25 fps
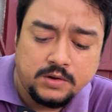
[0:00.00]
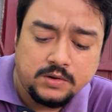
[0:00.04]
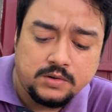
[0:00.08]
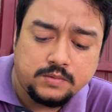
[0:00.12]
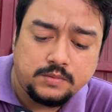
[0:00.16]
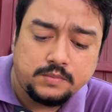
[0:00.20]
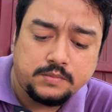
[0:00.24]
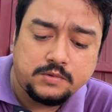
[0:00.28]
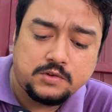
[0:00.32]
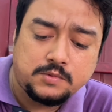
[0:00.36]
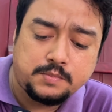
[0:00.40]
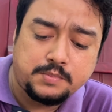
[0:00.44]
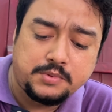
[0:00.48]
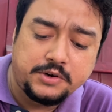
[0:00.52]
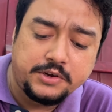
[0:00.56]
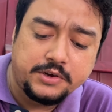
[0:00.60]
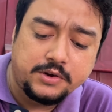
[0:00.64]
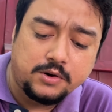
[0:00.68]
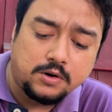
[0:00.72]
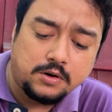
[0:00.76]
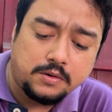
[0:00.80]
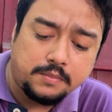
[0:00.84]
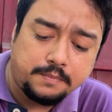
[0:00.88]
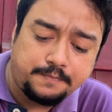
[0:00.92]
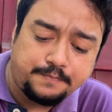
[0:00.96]
It's pretty good.
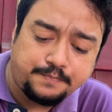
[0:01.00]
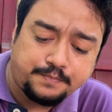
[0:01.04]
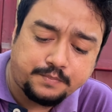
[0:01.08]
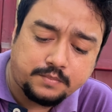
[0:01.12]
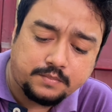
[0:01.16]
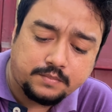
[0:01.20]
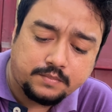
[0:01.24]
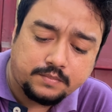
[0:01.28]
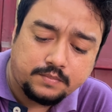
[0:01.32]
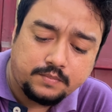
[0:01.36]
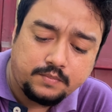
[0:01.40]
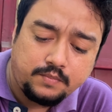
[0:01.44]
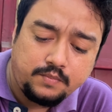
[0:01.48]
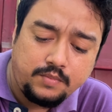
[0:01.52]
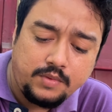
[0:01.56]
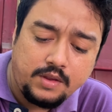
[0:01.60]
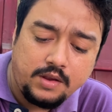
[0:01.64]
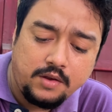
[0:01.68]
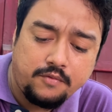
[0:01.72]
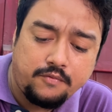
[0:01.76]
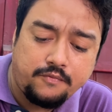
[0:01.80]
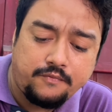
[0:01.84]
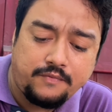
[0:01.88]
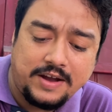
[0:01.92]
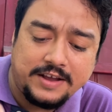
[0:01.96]

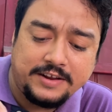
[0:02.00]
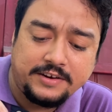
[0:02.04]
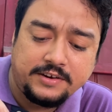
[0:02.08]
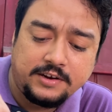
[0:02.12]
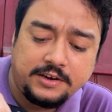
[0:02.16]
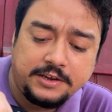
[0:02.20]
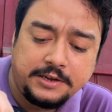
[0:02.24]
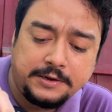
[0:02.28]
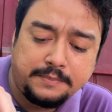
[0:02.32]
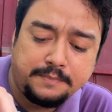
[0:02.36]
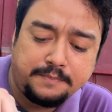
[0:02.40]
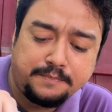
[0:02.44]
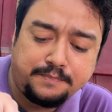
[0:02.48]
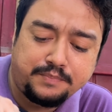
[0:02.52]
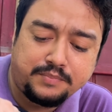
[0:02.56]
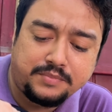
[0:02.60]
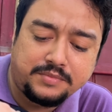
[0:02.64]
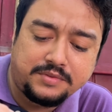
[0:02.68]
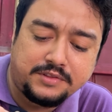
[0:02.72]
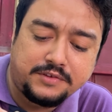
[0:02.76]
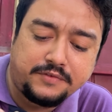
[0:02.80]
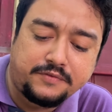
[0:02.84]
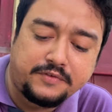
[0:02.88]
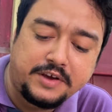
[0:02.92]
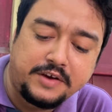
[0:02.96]
Finally,
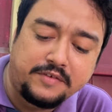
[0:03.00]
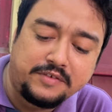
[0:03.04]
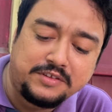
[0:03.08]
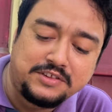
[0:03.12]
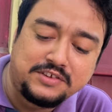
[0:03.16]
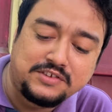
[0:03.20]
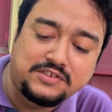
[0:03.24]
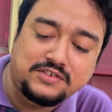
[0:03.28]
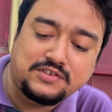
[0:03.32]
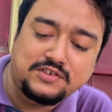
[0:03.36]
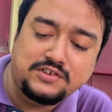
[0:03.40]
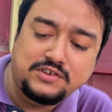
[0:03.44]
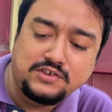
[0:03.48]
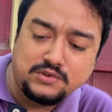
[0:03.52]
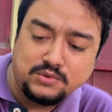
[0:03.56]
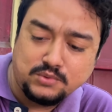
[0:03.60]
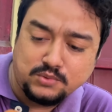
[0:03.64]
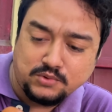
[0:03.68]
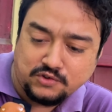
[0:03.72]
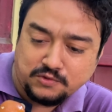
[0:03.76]
they've given this huge